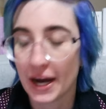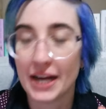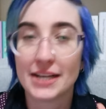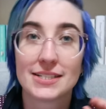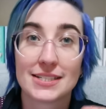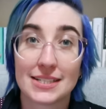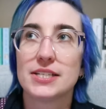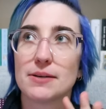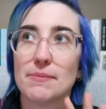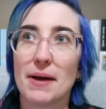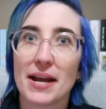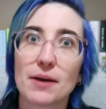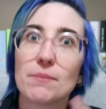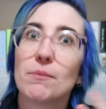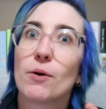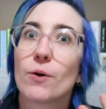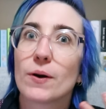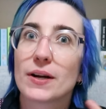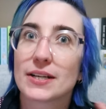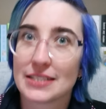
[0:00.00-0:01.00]
But to make it
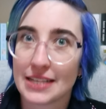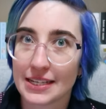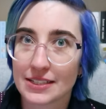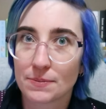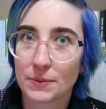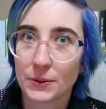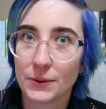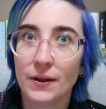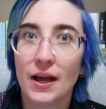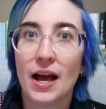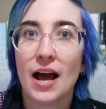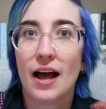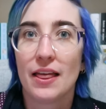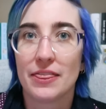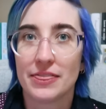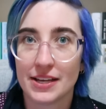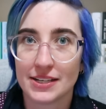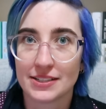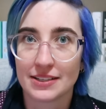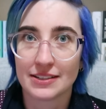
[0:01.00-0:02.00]
more accessible,
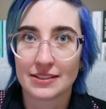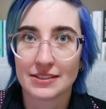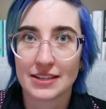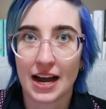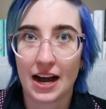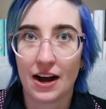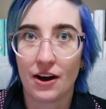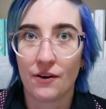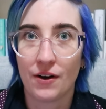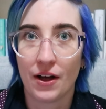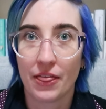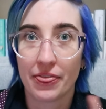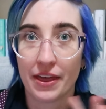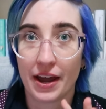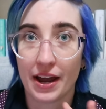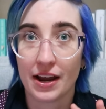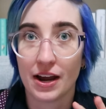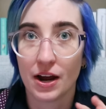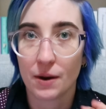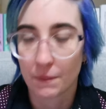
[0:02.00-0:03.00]
this is how
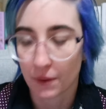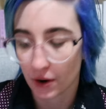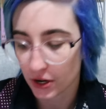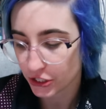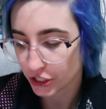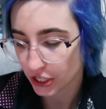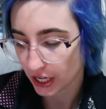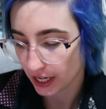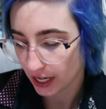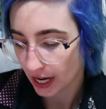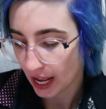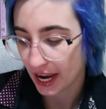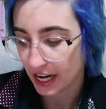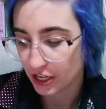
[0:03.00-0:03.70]
they approach it.